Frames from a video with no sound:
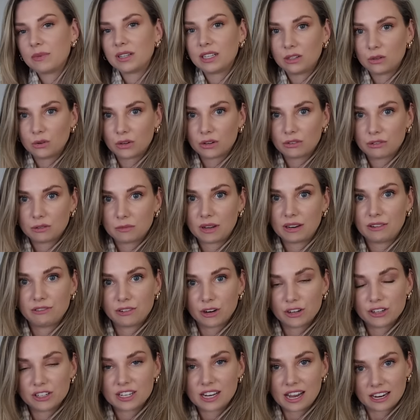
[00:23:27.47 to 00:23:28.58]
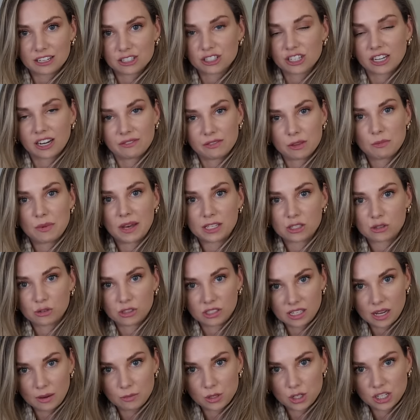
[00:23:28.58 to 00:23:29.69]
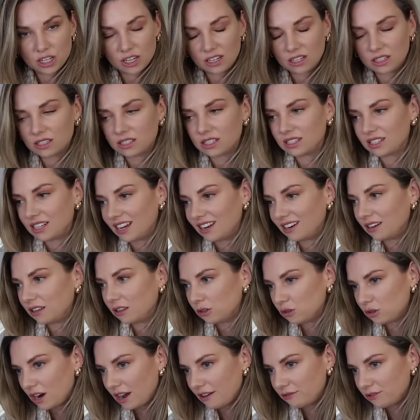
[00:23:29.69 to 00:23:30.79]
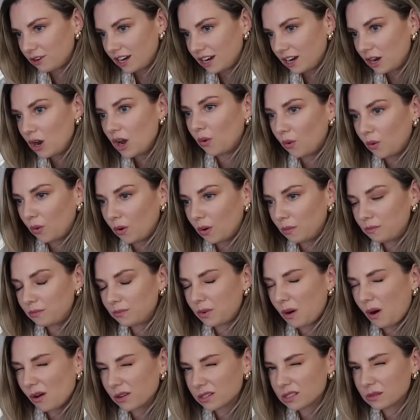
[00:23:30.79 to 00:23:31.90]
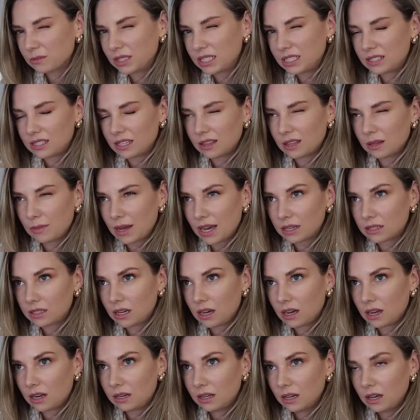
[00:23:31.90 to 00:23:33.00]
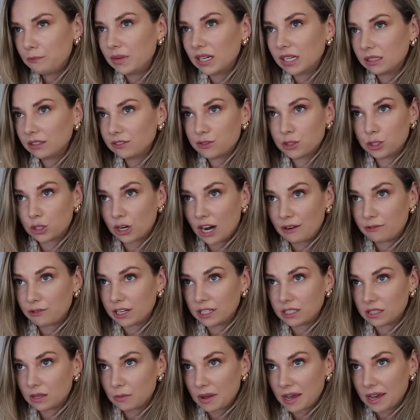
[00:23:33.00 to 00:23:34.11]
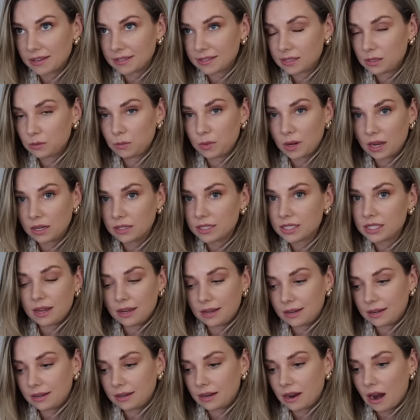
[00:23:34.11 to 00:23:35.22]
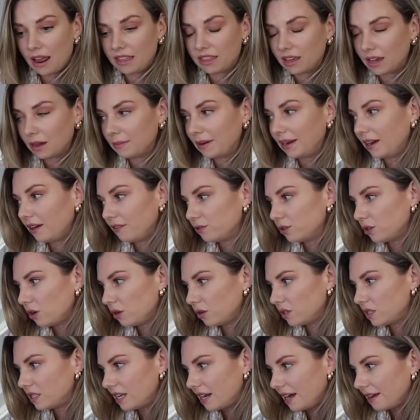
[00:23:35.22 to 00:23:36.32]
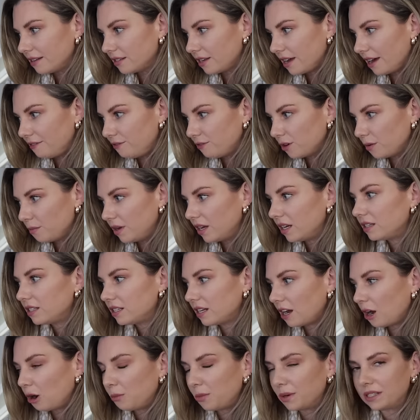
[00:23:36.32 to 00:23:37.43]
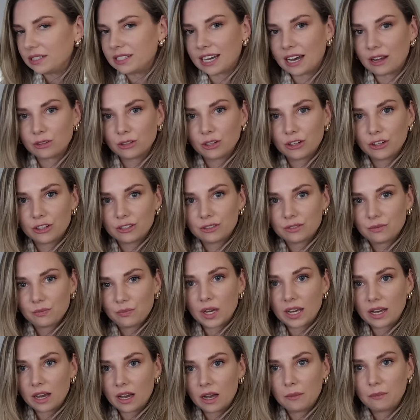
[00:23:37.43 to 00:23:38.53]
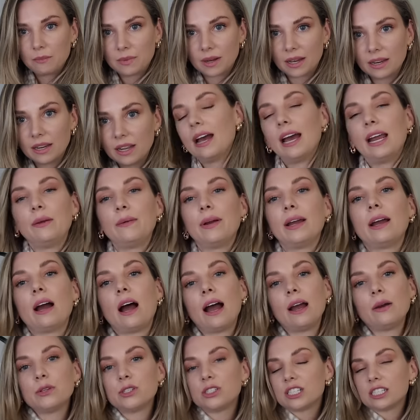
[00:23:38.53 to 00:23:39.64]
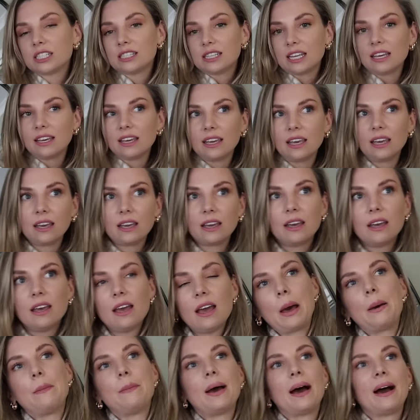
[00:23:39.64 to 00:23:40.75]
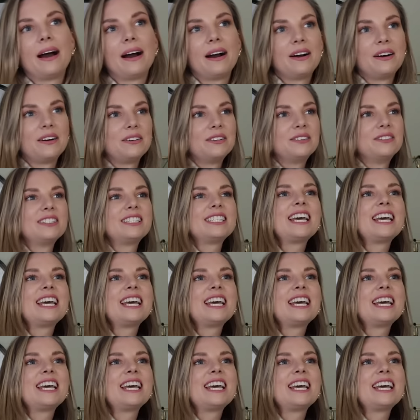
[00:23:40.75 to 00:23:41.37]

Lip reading: but in order for my phone to actually have the best reception is to stand in the driveway or possibly sit in the backyard. Middle of the driveway is the best, but I think I may have to go sit outside for a bit to help it download quicker, but anyway, I was just thinking about